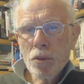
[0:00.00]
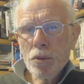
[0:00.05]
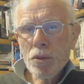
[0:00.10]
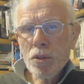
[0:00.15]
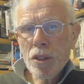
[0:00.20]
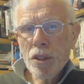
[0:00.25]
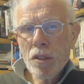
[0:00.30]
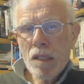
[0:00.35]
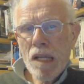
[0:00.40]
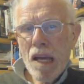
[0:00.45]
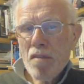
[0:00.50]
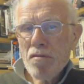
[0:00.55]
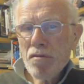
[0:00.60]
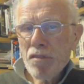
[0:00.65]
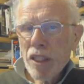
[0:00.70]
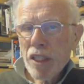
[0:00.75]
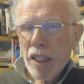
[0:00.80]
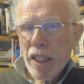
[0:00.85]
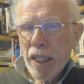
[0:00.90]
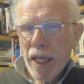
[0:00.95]
So you can see on
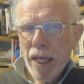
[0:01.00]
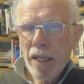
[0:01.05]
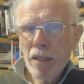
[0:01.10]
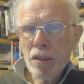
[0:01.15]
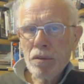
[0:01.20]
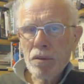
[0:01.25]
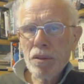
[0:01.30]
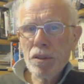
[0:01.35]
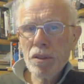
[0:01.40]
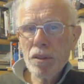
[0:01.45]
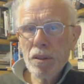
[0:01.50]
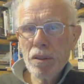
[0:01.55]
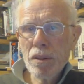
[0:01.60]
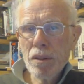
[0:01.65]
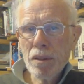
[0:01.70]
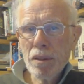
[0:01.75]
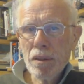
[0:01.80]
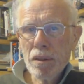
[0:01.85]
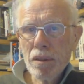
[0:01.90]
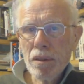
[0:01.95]
every count,
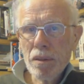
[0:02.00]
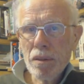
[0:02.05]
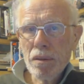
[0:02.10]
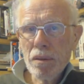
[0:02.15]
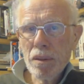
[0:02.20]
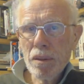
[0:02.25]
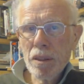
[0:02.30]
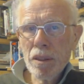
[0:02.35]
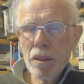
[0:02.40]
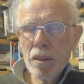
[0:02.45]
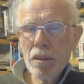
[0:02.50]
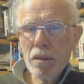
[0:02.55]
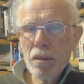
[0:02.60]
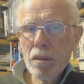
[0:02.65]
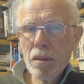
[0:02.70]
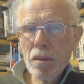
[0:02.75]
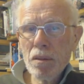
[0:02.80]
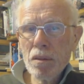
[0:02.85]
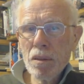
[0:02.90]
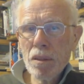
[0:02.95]
the
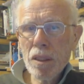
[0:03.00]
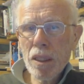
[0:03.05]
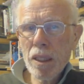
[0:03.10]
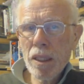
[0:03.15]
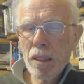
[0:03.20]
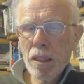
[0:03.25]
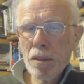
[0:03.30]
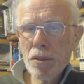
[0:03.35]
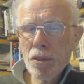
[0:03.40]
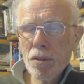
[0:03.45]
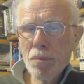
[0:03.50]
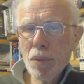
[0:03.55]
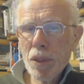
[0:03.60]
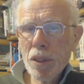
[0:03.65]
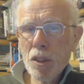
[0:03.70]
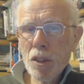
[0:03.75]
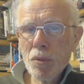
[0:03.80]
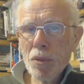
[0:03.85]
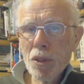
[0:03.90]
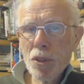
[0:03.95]
long tunnels
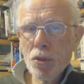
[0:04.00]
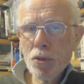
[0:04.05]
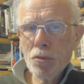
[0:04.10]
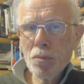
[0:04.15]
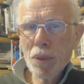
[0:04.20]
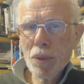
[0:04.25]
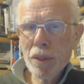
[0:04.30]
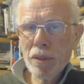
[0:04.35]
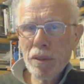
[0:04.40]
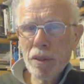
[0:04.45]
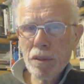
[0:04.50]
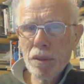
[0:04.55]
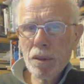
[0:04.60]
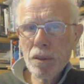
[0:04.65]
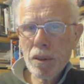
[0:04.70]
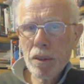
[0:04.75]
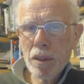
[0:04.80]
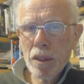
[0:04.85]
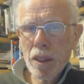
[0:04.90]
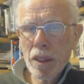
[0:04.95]
appear to be superior
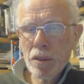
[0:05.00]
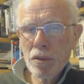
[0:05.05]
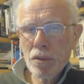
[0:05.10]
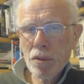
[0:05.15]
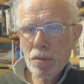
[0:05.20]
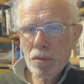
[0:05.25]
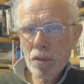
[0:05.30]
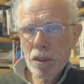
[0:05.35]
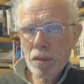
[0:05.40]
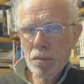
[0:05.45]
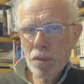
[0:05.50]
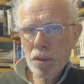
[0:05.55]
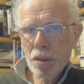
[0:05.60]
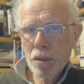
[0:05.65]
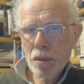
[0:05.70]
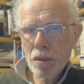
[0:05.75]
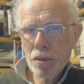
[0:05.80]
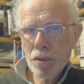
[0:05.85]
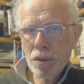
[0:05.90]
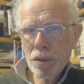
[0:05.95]
to the downstream
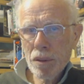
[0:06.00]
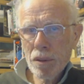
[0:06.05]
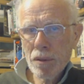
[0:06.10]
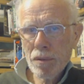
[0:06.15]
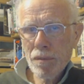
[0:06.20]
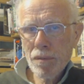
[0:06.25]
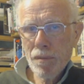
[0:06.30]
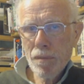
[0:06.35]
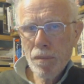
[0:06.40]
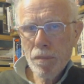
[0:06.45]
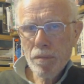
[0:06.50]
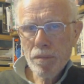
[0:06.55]
solution.